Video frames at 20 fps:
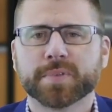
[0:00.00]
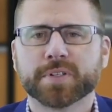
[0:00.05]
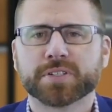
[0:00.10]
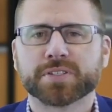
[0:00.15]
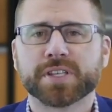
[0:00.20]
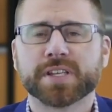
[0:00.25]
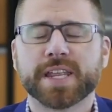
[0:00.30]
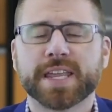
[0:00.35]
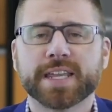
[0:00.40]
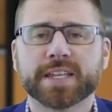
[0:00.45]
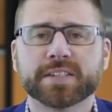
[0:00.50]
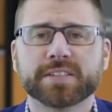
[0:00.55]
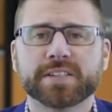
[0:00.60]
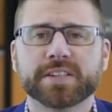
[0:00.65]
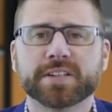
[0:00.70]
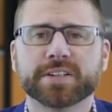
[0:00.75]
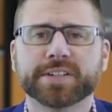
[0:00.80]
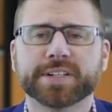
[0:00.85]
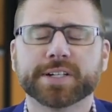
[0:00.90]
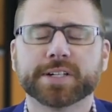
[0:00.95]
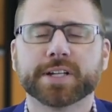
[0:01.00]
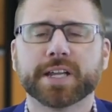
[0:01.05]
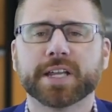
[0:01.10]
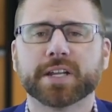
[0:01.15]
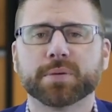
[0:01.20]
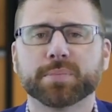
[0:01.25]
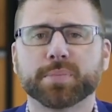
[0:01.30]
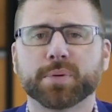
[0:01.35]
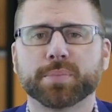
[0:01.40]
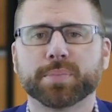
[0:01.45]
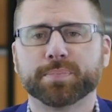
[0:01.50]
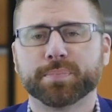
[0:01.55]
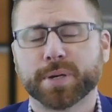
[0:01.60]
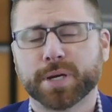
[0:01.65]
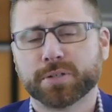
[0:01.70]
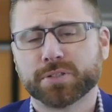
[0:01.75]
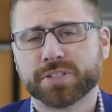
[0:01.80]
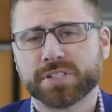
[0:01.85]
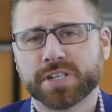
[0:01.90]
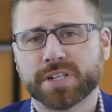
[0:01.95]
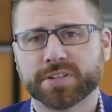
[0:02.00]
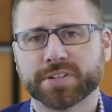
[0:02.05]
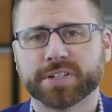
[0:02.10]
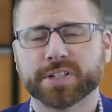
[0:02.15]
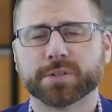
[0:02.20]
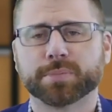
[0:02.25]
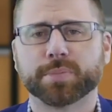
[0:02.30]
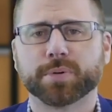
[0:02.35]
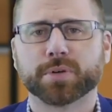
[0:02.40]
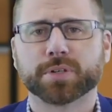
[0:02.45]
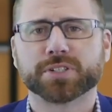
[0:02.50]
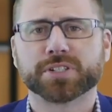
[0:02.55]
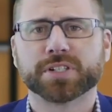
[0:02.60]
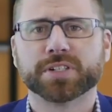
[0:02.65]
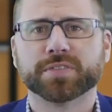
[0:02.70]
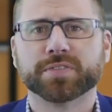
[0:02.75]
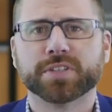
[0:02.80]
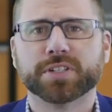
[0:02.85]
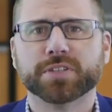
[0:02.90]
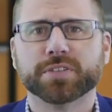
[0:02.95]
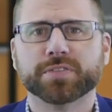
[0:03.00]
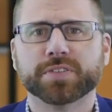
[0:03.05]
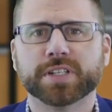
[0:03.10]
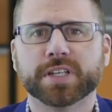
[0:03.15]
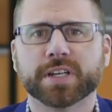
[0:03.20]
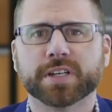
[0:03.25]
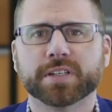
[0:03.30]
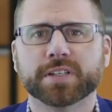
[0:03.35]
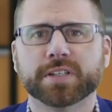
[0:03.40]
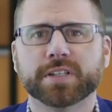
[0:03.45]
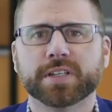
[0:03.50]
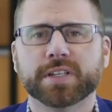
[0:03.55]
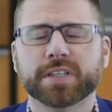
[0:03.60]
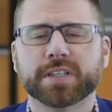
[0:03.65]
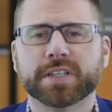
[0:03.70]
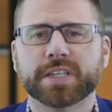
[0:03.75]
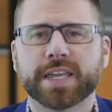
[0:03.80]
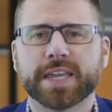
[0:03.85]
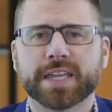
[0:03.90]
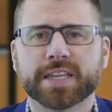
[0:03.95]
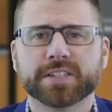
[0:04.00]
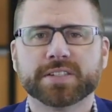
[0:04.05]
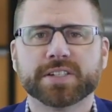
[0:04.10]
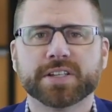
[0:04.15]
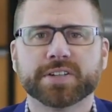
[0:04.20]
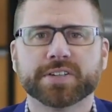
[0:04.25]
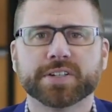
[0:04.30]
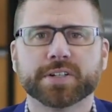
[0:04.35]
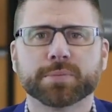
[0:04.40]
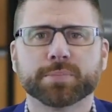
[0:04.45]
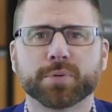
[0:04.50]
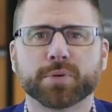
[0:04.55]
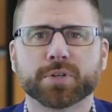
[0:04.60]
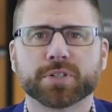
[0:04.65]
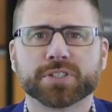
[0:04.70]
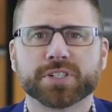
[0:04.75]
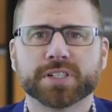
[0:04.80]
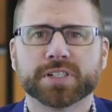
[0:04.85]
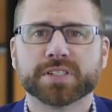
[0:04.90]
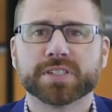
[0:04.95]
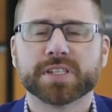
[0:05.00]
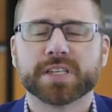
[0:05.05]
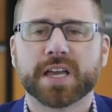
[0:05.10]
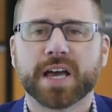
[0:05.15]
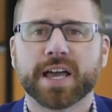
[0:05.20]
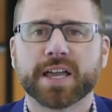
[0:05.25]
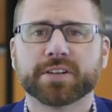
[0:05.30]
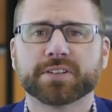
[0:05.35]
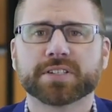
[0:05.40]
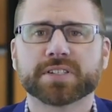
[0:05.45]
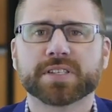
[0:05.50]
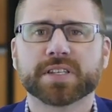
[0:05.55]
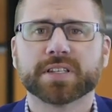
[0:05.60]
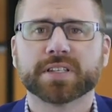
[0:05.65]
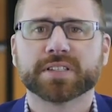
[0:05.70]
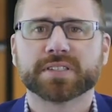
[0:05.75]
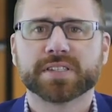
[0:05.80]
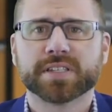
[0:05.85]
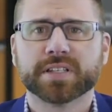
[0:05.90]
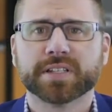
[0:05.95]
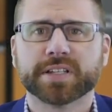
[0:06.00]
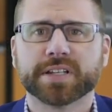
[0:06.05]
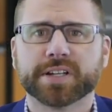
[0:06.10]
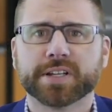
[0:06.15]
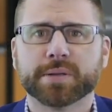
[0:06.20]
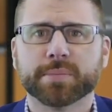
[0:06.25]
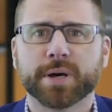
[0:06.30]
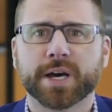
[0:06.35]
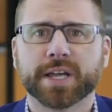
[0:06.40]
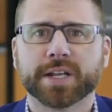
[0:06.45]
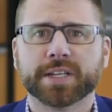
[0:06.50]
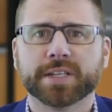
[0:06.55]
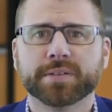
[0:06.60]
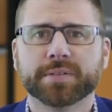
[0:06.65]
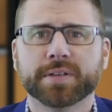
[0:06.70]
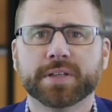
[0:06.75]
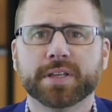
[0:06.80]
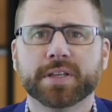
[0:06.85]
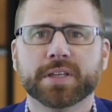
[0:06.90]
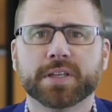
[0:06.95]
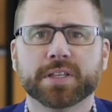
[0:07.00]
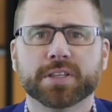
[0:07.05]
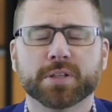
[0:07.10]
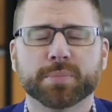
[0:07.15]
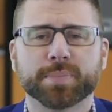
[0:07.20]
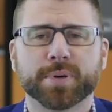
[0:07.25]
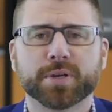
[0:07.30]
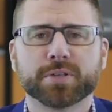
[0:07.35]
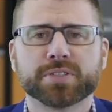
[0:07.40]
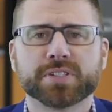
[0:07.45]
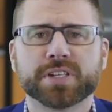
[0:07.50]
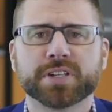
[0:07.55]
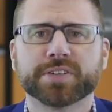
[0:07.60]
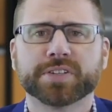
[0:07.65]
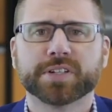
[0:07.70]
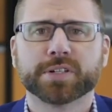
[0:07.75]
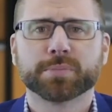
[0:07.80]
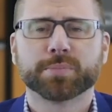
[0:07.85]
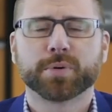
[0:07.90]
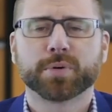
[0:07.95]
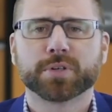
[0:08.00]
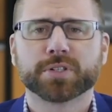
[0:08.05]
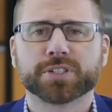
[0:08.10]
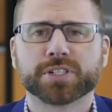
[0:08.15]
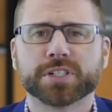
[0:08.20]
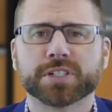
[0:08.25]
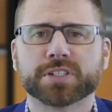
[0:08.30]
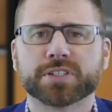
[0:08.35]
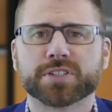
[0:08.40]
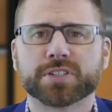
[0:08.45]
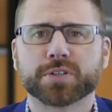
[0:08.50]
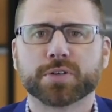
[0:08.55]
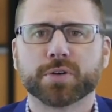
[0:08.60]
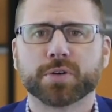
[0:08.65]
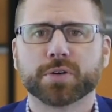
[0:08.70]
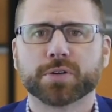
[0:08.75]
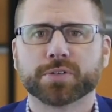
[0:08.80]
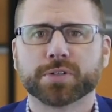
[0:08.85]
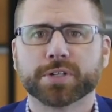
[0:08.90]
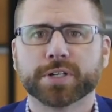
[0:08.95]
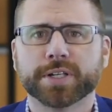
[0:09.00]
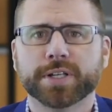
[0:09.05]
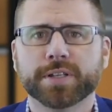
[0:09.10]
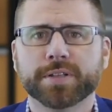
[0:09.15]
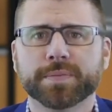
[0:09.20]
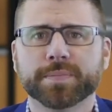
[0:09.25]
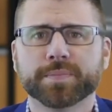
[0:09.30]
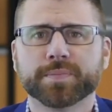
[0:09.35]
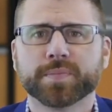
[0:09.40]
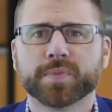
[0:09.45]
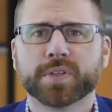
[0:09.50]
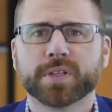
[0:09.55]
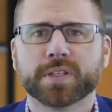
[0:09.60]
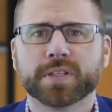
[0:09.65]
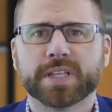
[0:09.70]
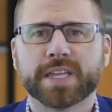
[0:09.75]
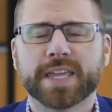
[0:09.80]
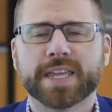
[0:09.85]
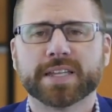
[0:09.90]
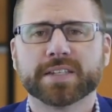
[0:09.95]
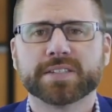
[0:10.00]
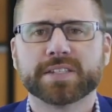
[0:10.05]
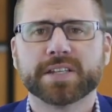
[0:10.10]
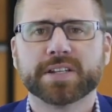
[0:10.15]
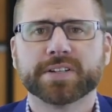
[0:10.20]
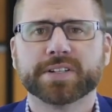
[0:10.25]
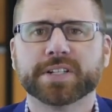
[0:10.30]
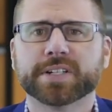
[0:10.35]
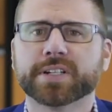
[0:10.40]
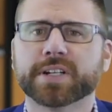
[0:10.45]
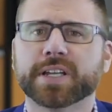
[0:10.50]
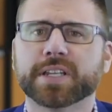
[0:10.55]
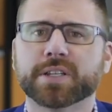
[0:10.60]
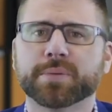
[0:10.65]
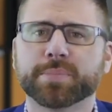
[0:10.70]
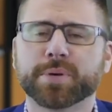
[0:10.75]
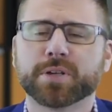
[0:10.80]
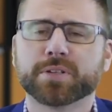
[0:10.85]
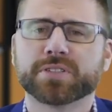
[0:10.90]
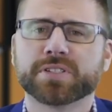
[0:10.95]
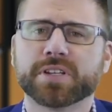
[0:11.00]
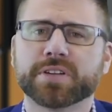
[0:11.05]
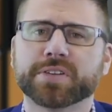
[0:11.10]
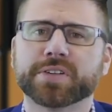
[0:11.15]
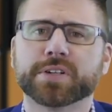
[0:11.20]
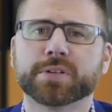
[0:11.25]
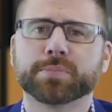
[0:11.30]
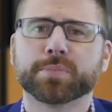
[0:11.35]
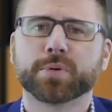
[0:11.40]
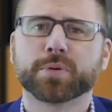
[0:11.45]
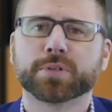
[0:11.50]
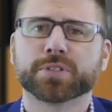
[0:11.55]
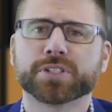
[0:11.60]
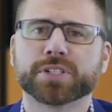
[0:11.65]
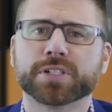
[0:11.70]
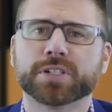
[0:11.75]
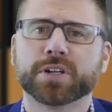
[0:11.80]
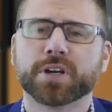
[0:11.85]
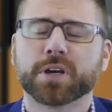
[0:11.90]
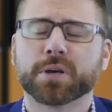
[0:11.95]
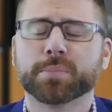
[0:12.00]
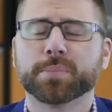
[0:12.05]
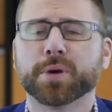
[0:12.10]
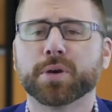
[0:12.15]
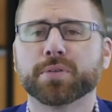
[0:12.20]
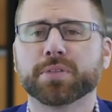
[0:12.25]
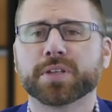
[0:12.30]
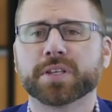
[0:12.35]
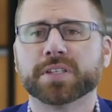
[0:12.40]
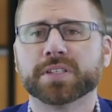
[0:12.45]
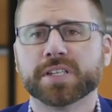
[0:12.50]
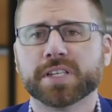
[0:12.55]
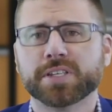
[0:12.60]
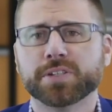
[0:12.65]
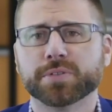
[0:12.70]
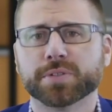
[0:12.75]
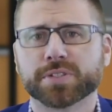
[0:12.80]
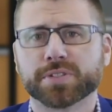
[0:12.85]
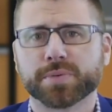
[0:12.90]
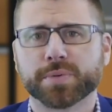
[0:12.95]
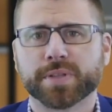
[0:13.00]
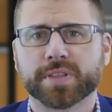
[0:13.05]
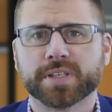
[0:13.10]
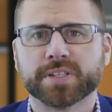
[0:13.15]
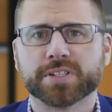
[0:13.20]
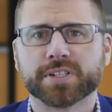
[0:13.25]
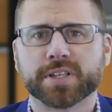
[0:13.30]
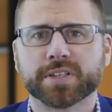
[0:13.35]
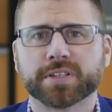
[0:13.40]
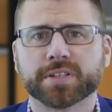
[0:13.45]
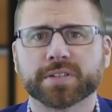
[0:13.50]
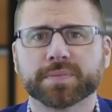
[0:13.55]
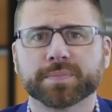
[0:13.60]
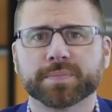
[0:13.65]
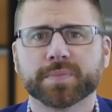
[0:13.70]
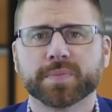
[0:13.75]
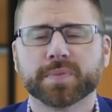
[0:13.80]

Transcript: There's an anterior and a posterior portion of the uvea. The anterior portion is the iris and the ciliary body. The posterior portion is the choroid. The anterior and the posterior portion are both continuous with each other.